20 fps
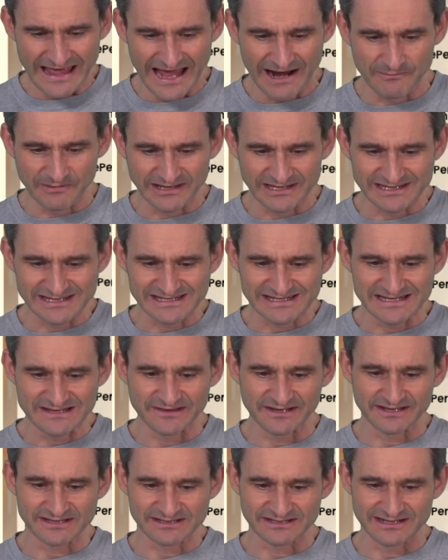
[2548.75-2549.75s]
And we can see
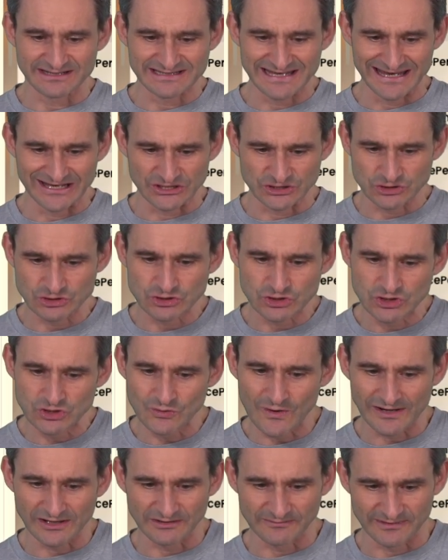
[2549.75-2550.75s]
that it's going to take
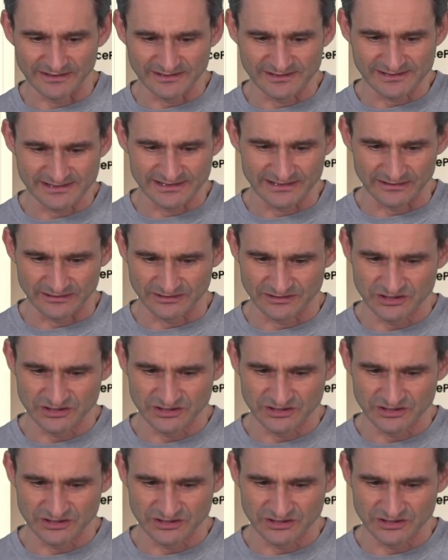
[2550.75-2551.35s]
two elements here,